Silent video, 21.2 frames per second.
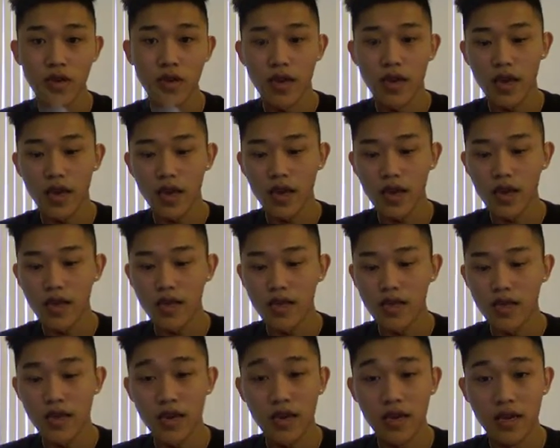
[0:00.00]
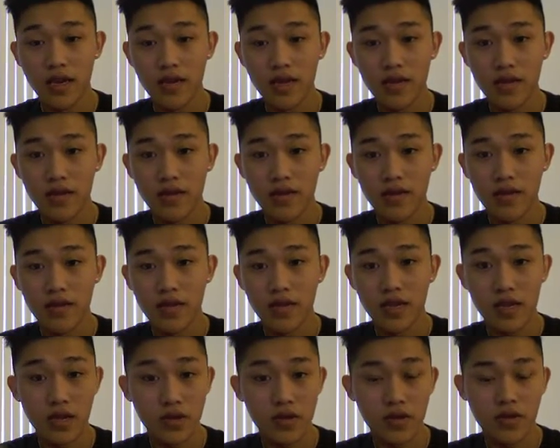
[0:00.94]
and
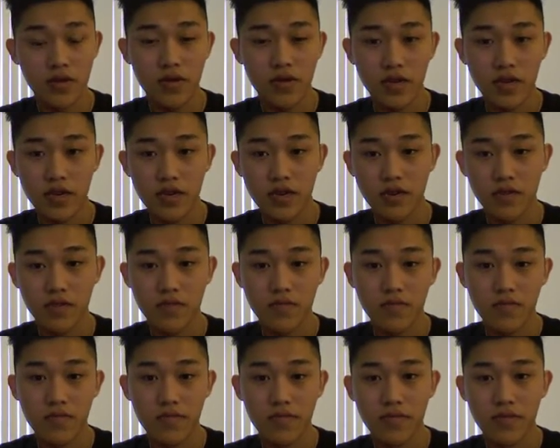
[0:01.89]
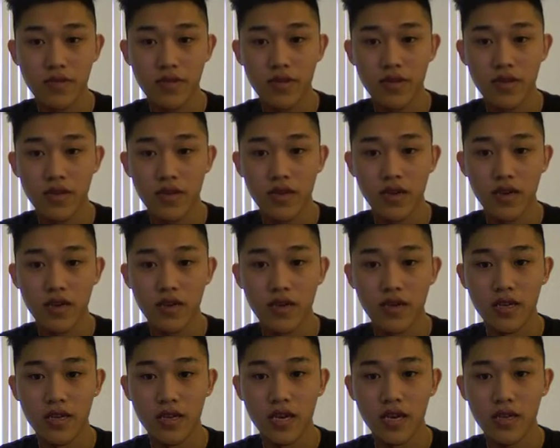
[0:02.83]
it's a Draco Sack killer. It
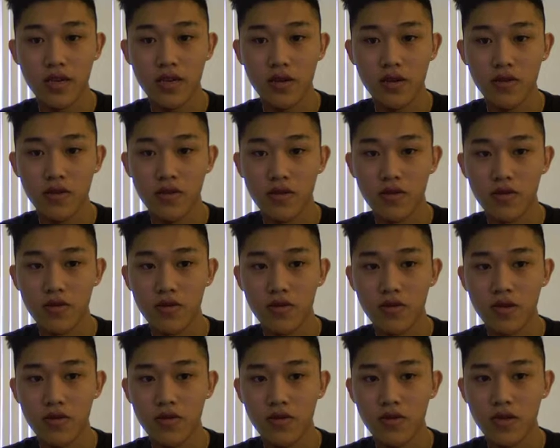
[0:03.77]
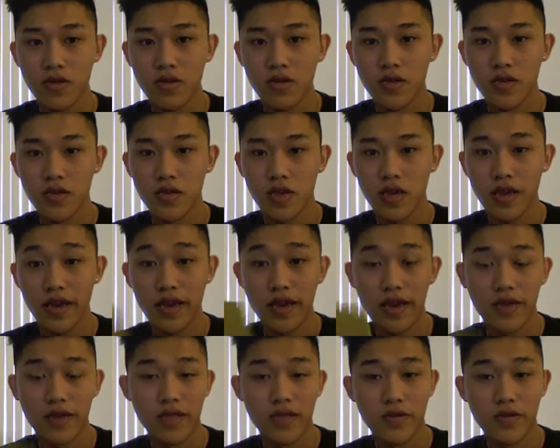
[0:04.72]
negates their tokens
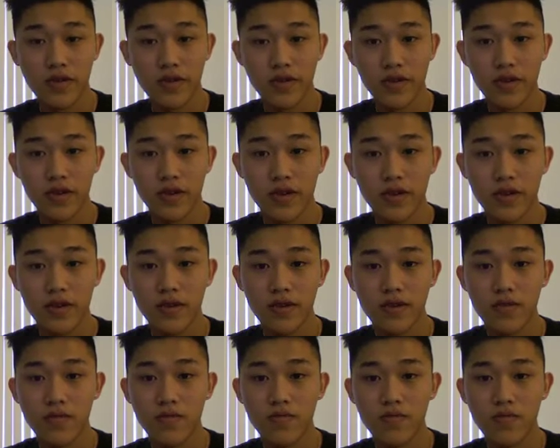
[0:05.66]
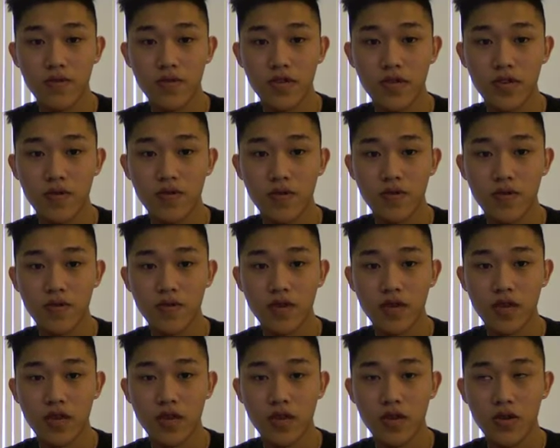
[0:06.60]
and the Draco Sack, which gives you
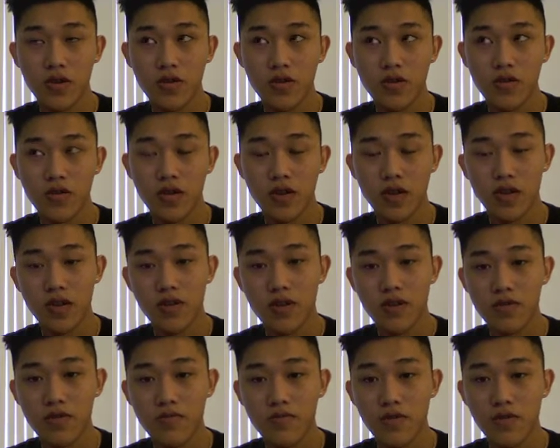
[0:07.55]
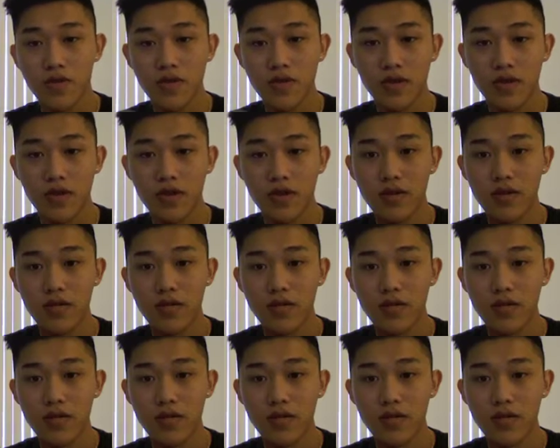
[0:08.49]
an extra 900 boost right there,